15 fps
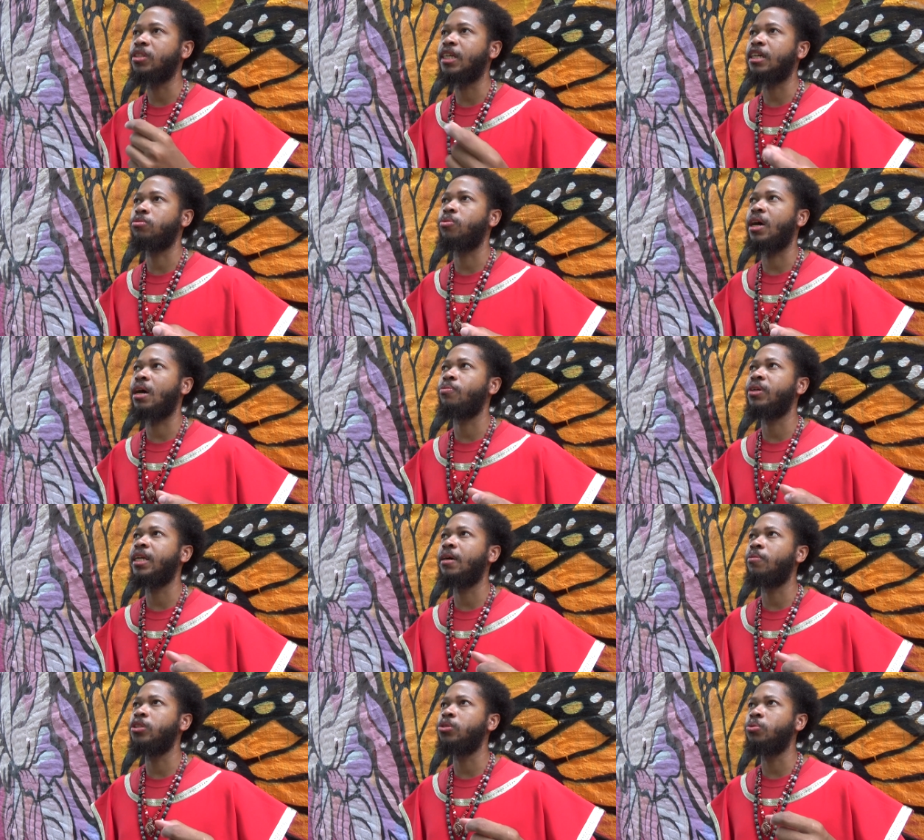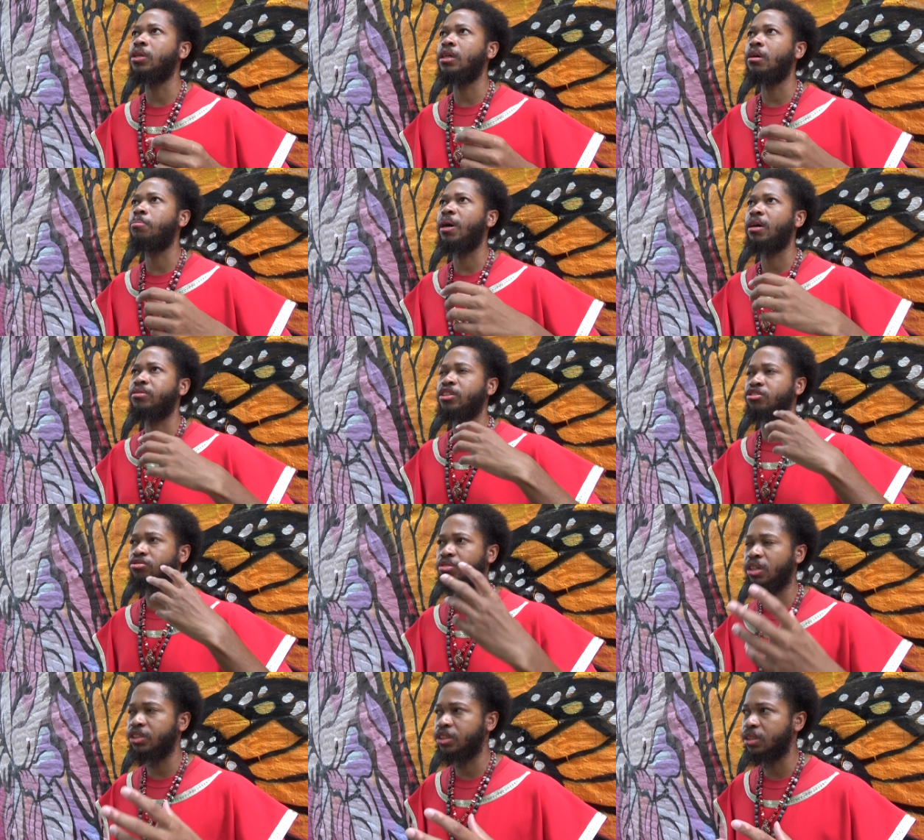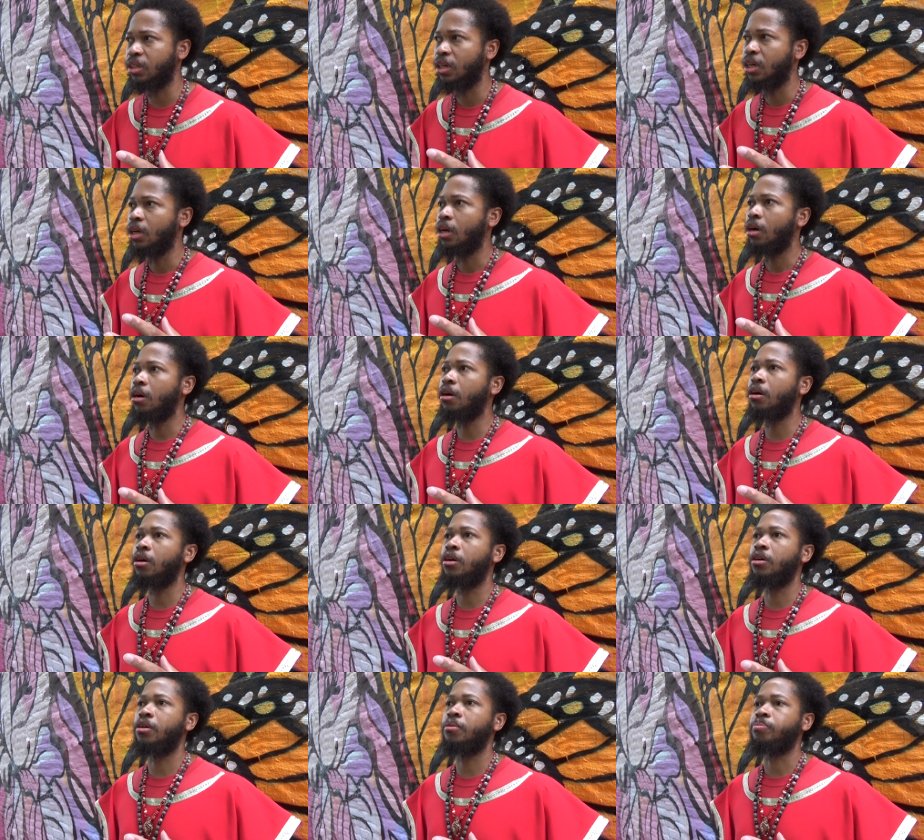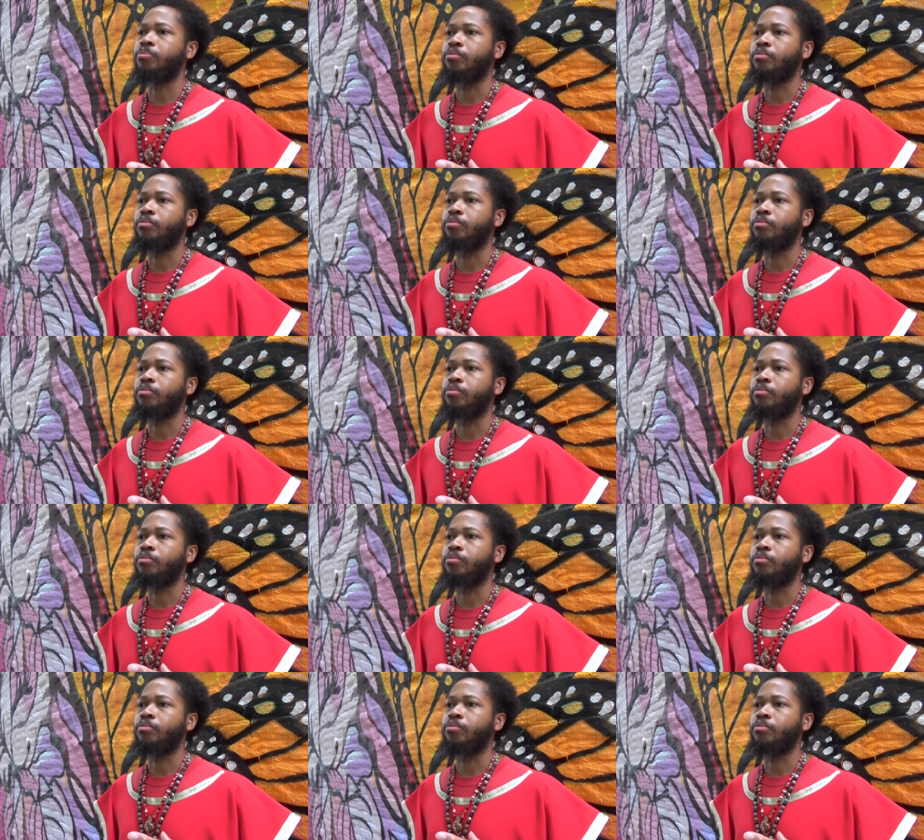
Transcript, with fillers: That's why whenever you hear about destruction, uh,